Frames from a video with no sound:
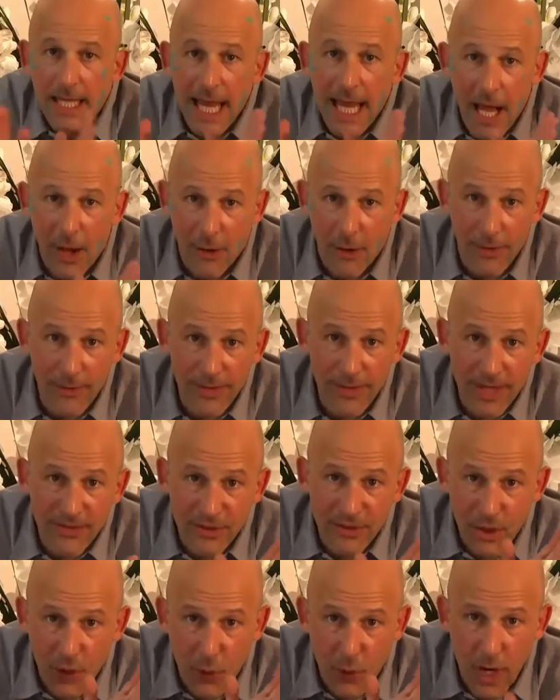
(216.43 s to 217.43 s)
Now,
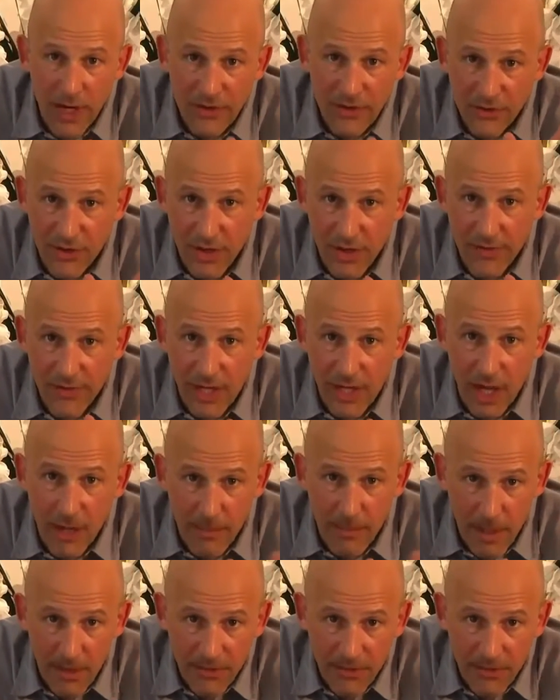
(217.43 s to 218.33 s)
there's a question that I'm